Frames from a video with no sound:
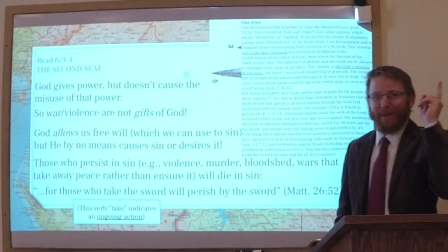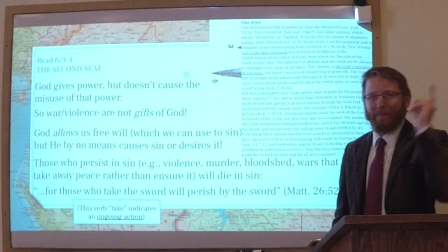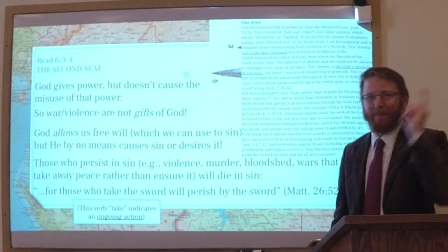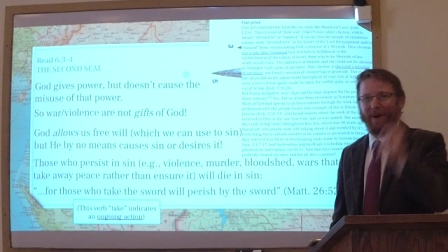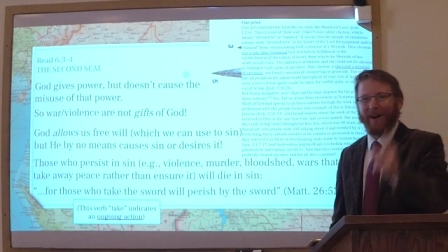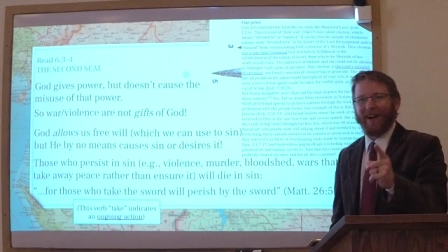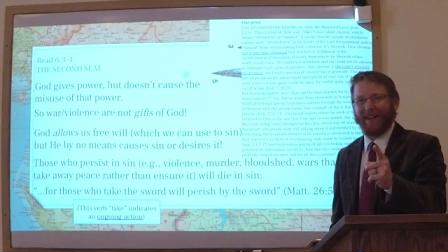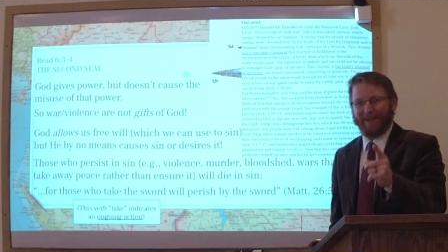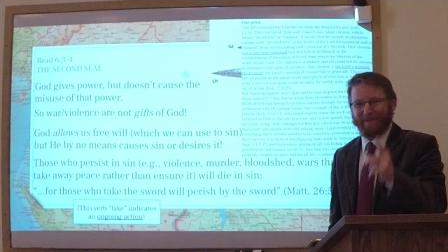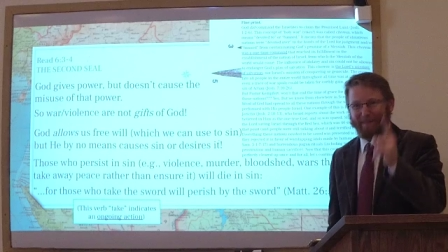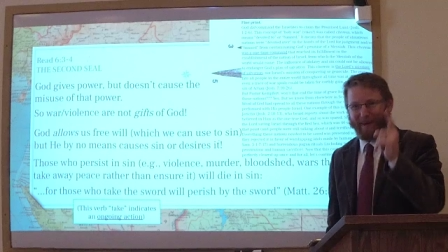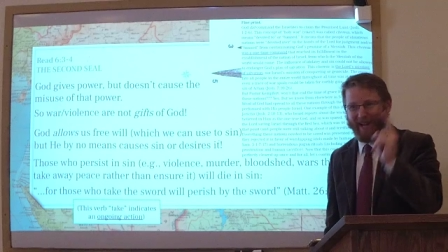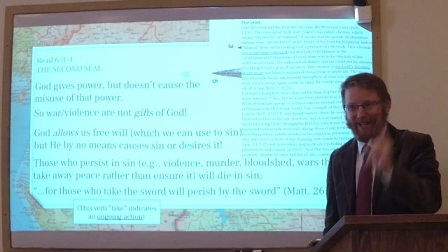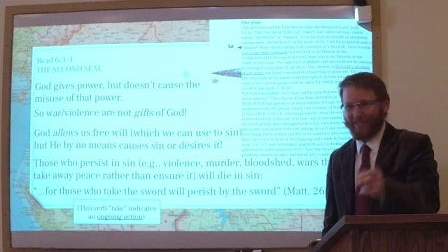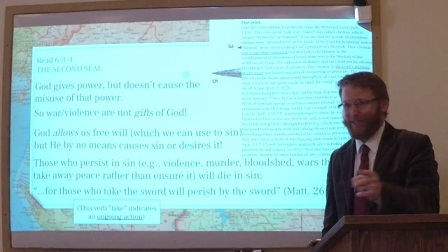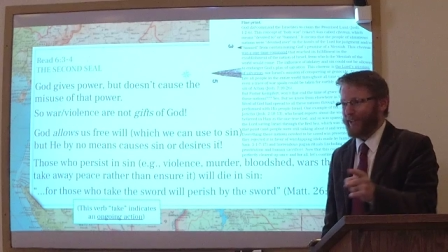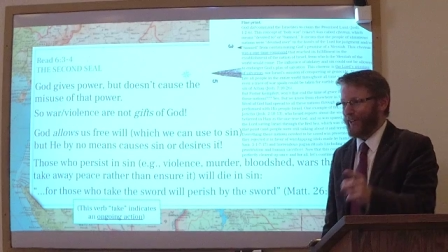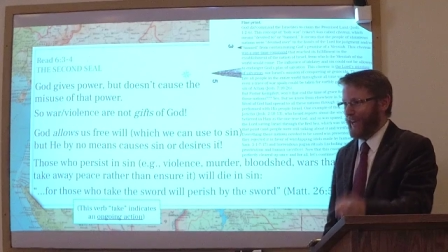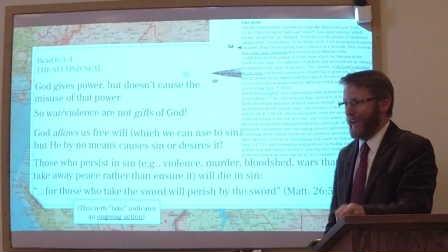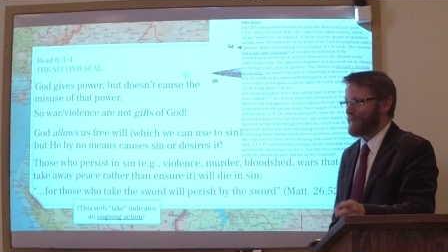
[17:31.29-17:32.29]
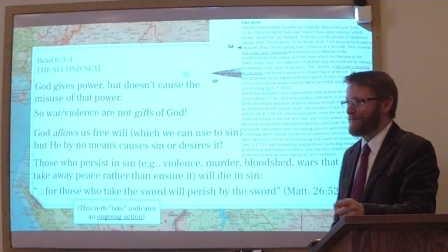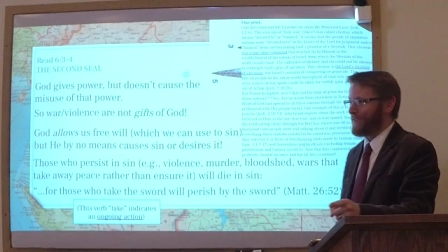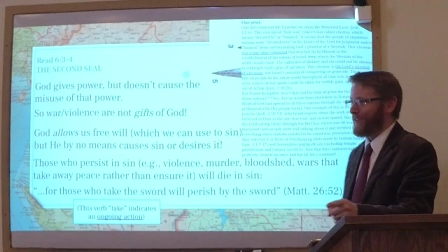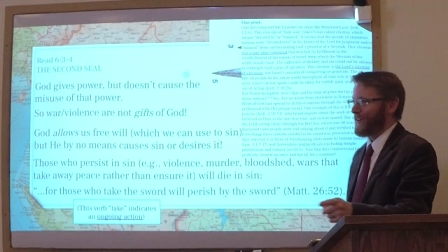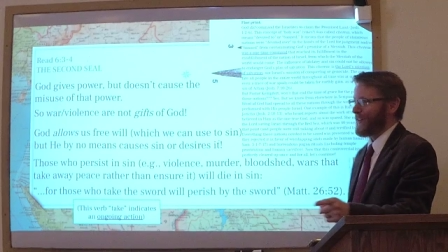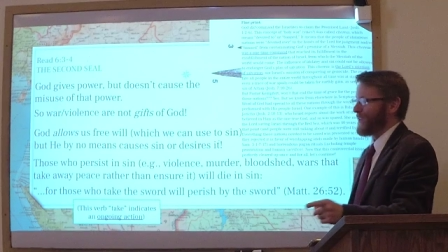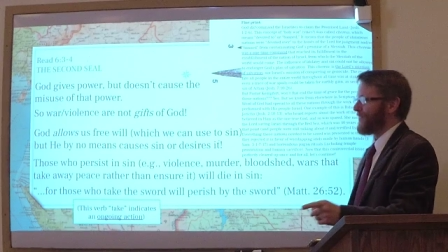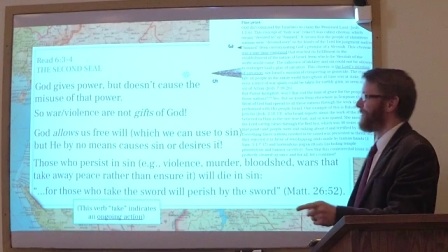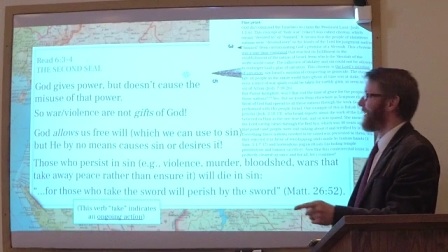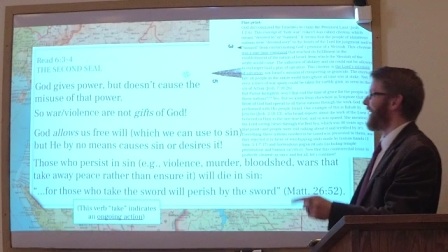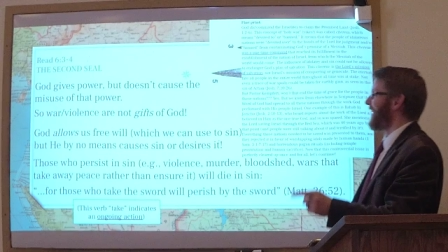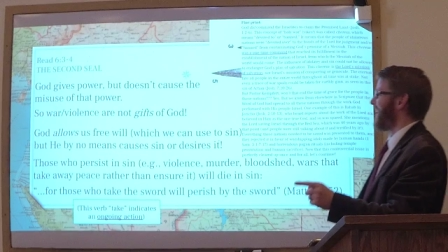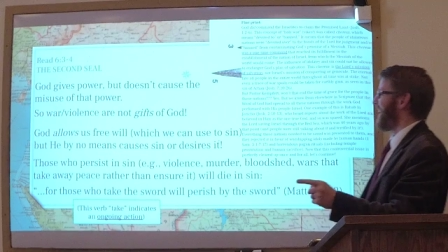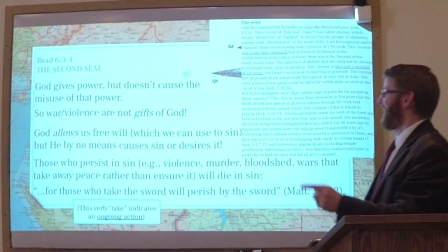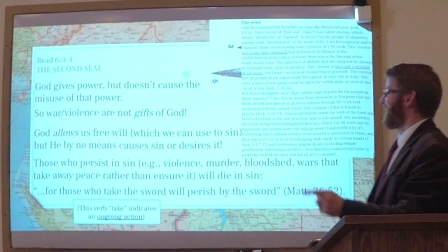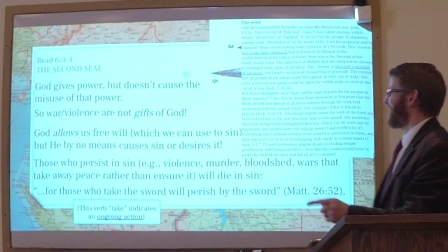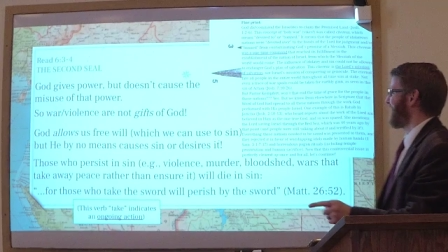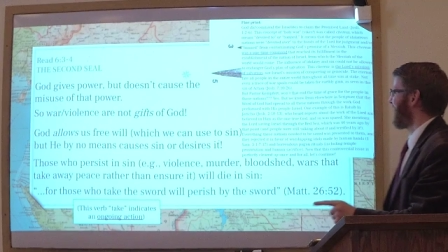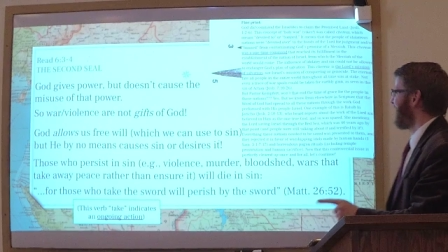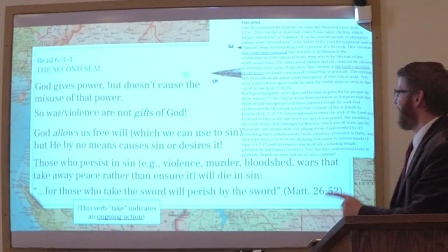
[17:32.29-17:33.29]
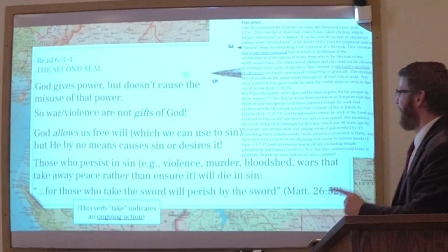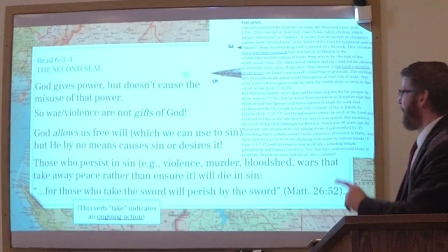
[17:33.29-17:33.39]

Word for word: But, Pastor Kempfert, you might ask,